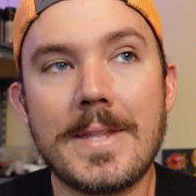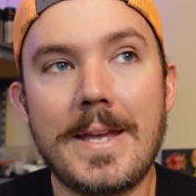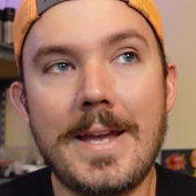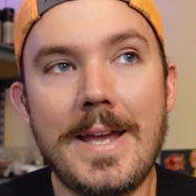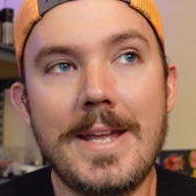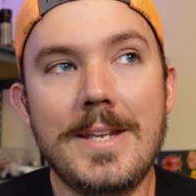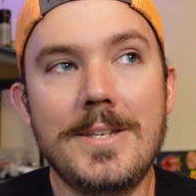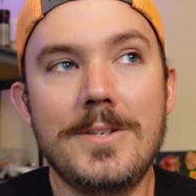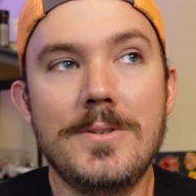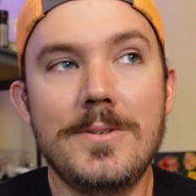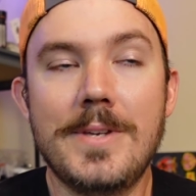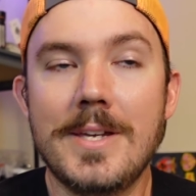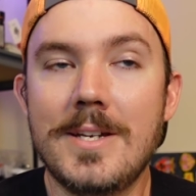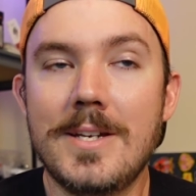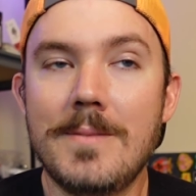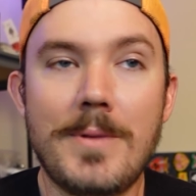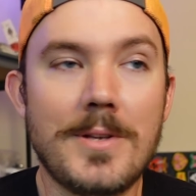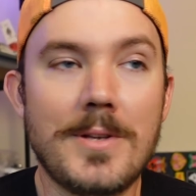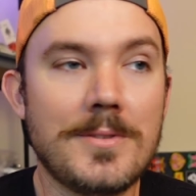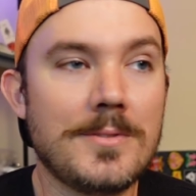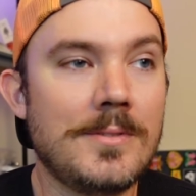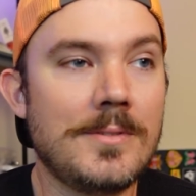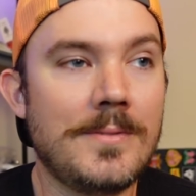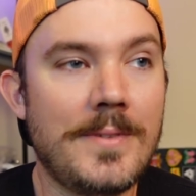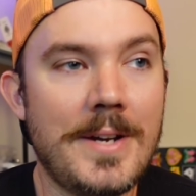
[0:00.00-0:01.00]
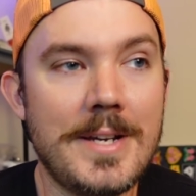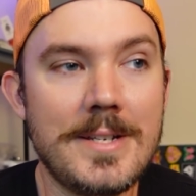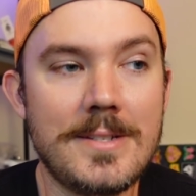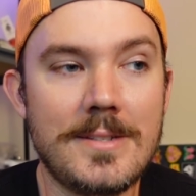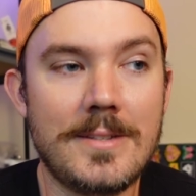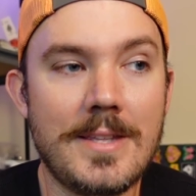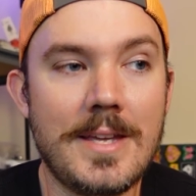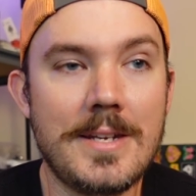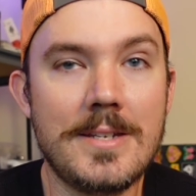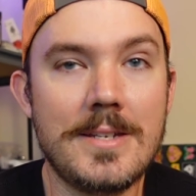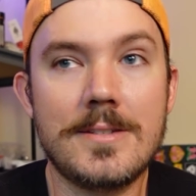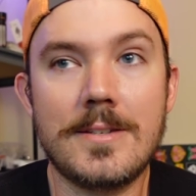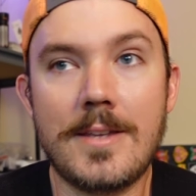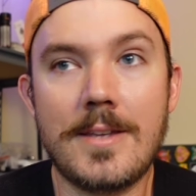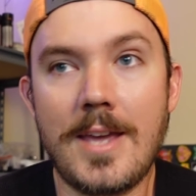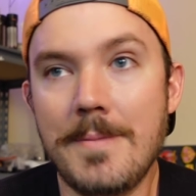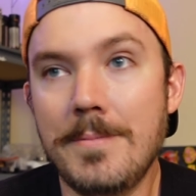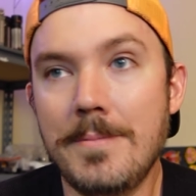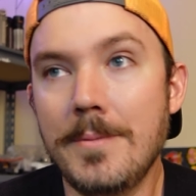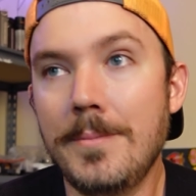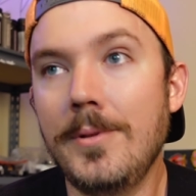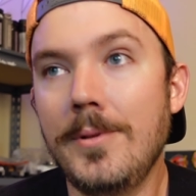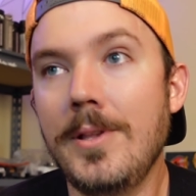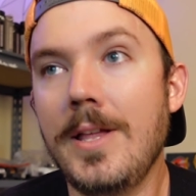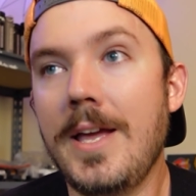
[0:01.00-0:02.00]
And you get a muzzle device that is
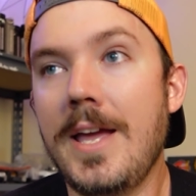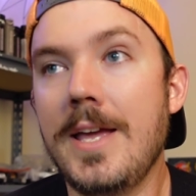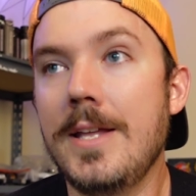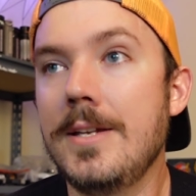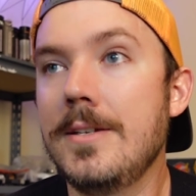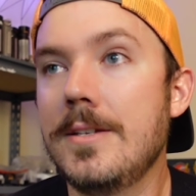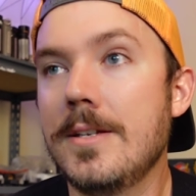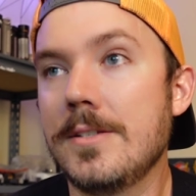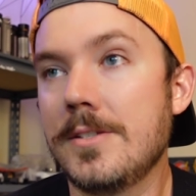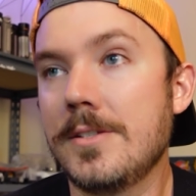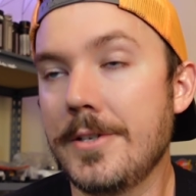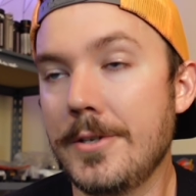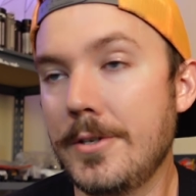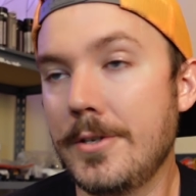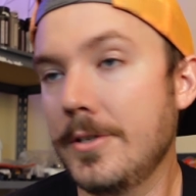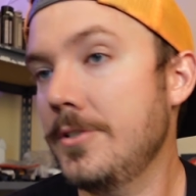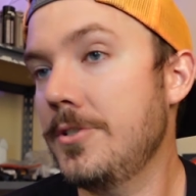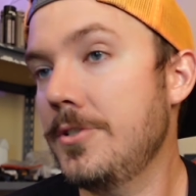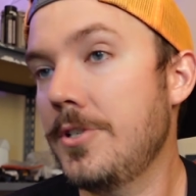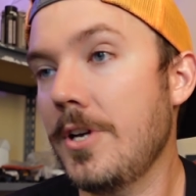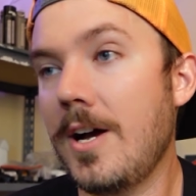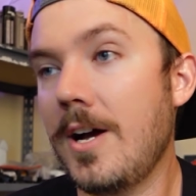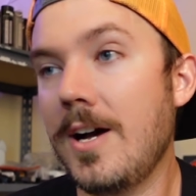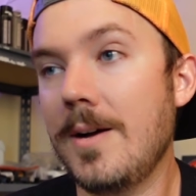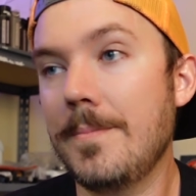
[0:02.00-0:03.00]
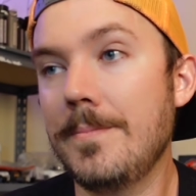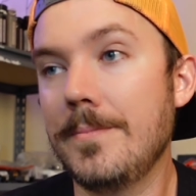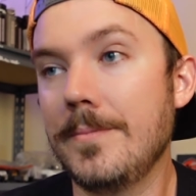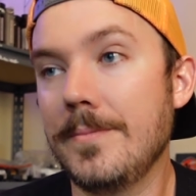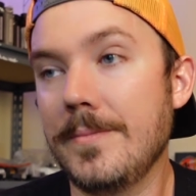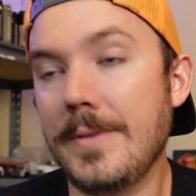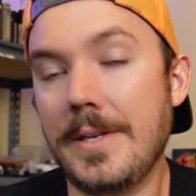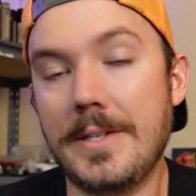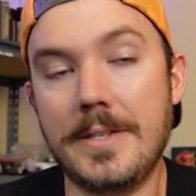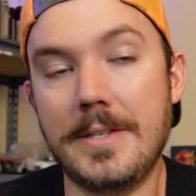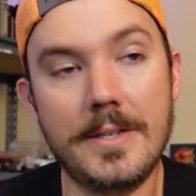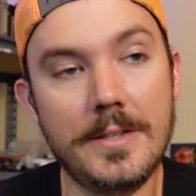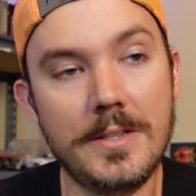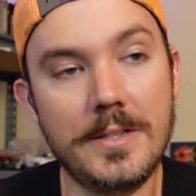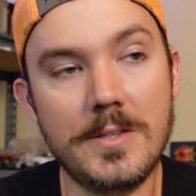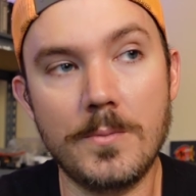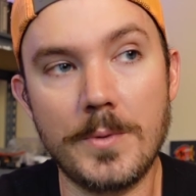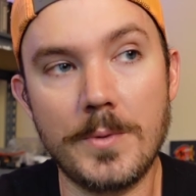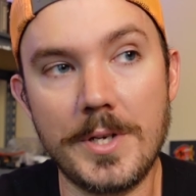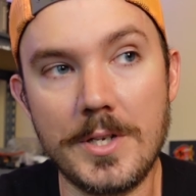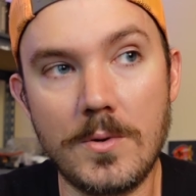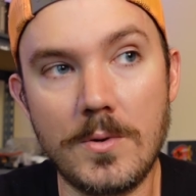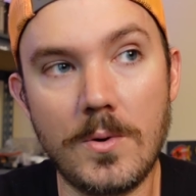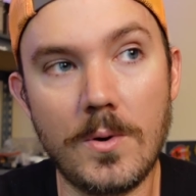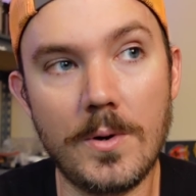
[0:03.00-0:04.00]
capable and does a good job at killing
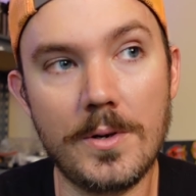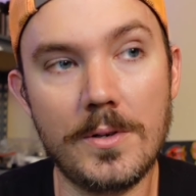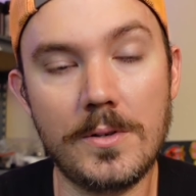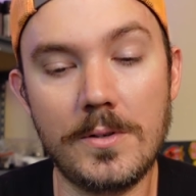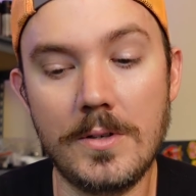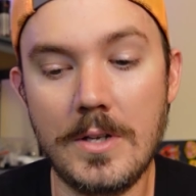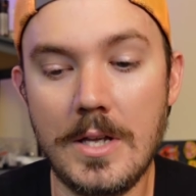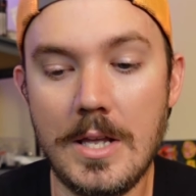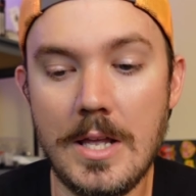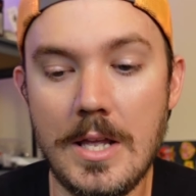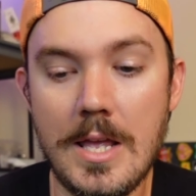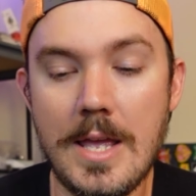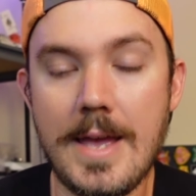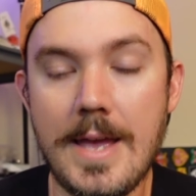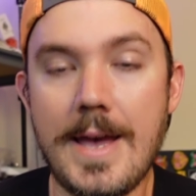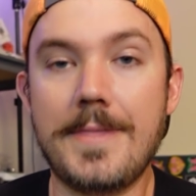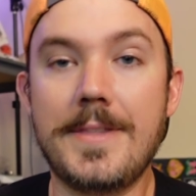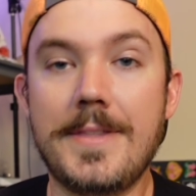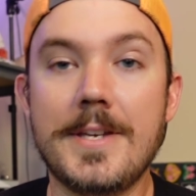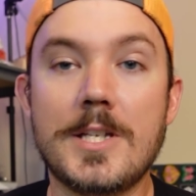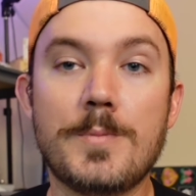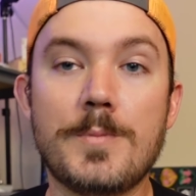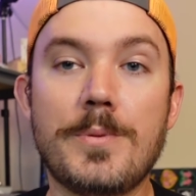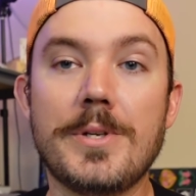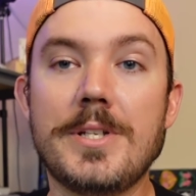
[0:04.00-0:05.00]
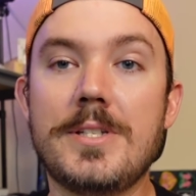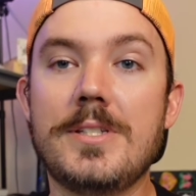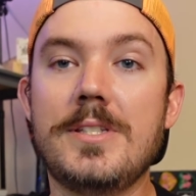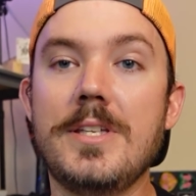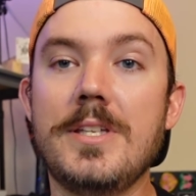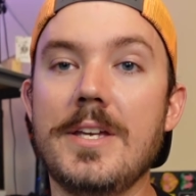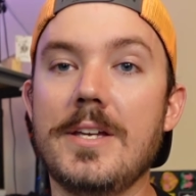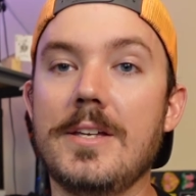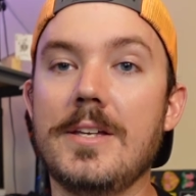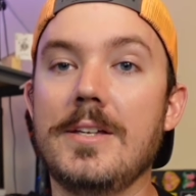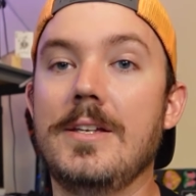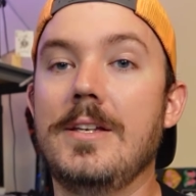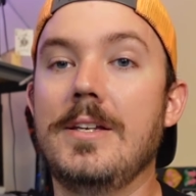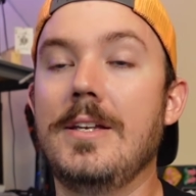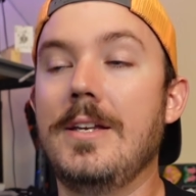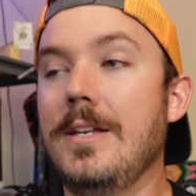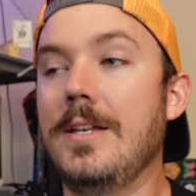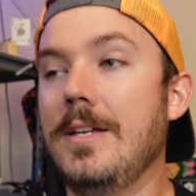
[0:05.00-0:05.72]
recoil. I think it's pretty sick.